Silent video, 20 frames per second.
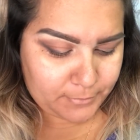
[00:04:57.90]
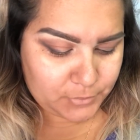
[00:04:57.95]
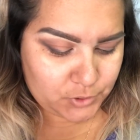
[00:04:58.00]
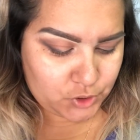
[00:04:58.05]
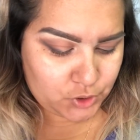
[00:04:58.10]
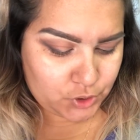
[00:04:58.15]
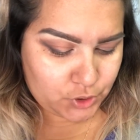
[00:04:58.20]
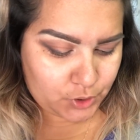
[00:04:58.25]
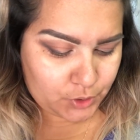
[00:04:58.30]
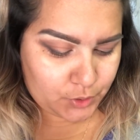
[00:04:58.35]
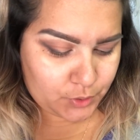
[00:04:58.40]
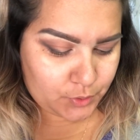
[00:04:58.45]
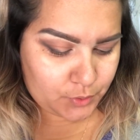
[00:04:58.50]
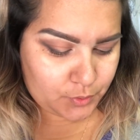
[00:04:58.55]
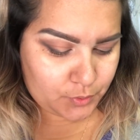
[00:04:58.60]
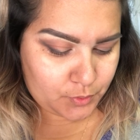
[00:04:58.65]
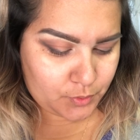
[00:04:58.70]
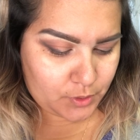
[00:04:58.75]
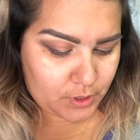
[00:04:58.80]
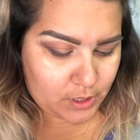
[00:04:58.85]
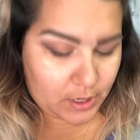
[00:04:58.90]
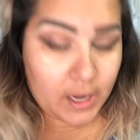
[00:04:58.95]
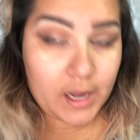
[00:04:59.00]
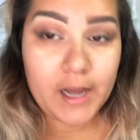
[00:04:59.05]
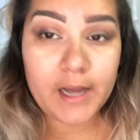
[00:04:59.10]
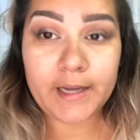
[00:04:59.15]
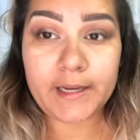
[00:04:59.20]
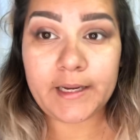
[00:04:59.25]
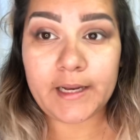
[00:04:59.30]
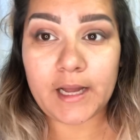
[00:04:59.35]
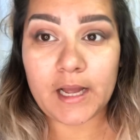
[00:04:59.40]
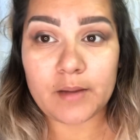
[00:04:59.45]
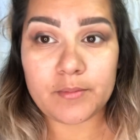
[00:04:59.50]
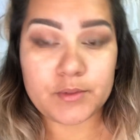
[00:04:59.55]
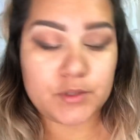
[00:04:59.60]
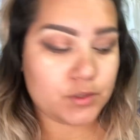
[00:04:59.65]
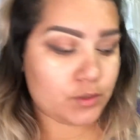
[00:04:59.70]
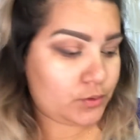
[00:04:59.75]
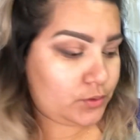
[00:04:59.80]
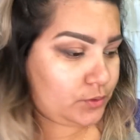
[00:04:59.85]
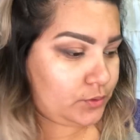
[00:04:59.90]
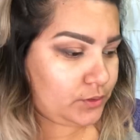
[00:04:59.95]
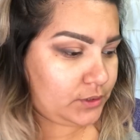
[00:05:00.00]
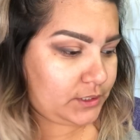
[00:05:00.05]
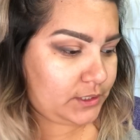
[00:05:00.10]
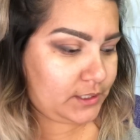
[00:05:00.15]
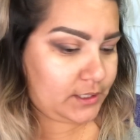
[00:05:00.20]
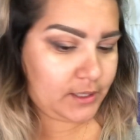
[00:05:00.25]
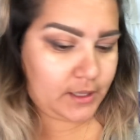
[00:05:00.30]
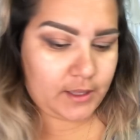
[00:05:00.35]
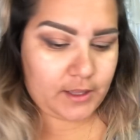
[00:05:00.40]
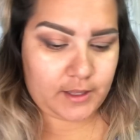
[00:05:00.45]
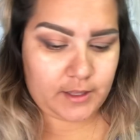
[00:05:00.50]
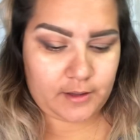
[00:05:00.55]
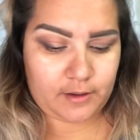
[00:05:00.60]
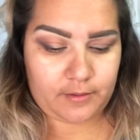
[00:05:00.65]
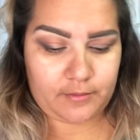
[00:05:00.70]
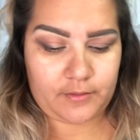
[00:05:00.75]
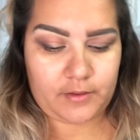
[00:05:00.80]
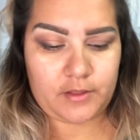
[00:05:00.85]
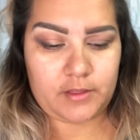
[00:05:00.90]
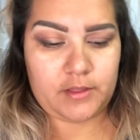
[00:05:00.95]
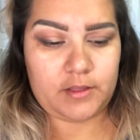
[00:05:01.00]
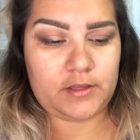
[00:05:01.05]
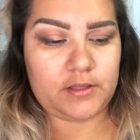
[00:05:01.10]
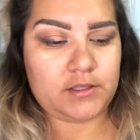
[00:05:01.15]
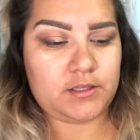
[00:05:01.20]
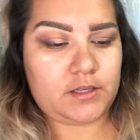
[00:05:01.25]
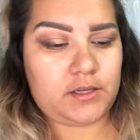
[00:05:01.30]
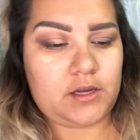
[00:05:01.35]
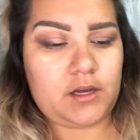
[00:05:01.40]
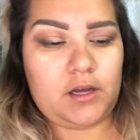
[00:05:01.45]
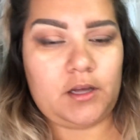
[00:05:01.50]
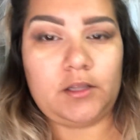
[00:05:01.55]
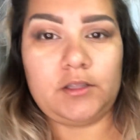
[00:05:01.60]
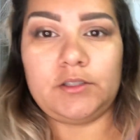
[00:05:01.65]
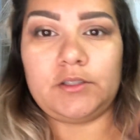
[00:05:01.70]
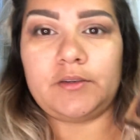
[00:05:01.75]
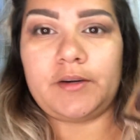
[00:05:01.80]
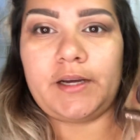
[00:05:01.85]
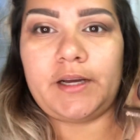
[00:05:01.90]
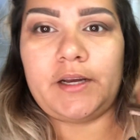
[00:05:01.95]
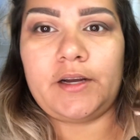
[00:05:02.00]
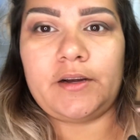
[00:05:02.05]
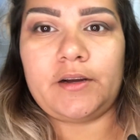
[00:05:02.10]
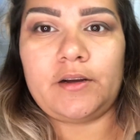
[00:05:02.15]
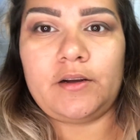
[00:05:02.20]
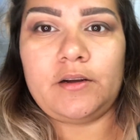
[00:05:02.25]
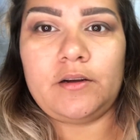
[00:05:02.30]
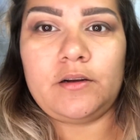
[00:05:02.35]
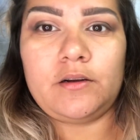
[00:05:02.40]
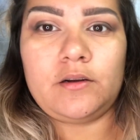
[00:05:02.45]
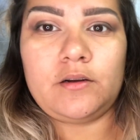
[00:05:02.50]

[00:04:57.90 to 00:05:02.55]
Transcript: So I absolutely love this color right here.